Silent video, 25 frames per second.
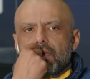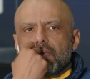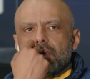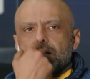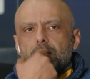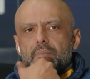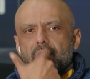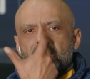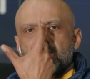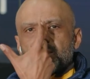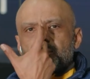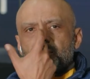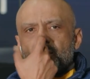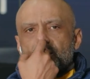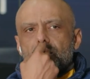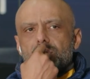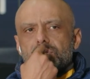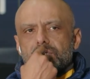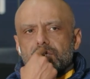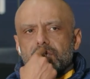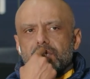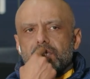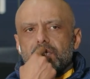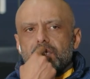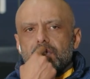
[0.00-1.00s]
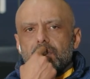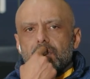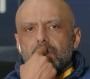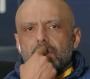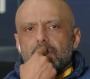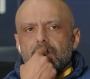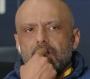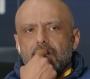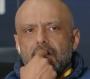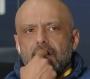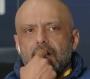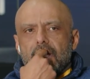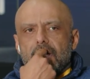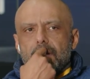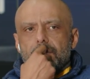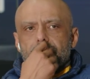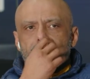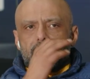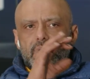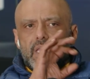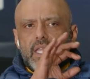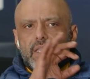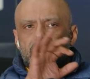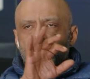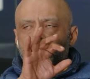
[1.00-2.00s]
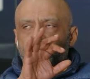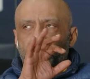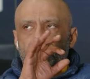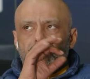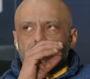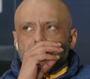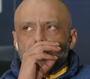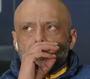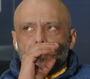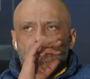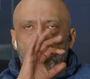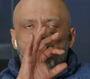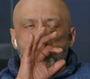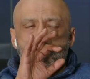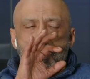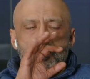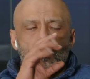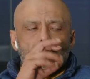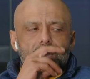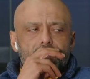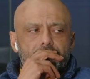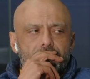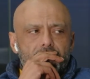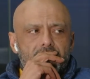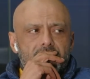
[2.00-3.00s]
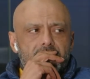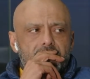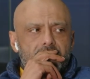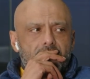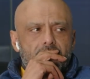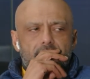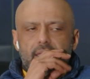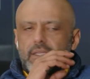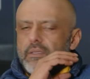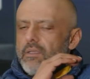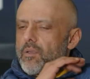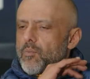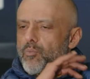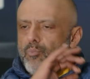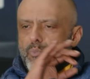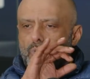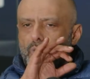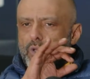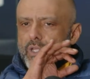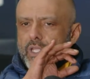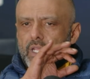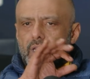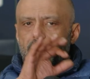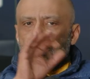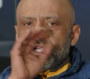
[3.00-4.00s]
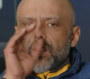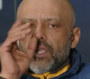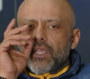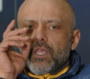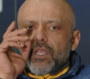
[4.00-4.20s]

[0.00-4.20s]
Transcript: me personally, the 50, that 113K, brilliant.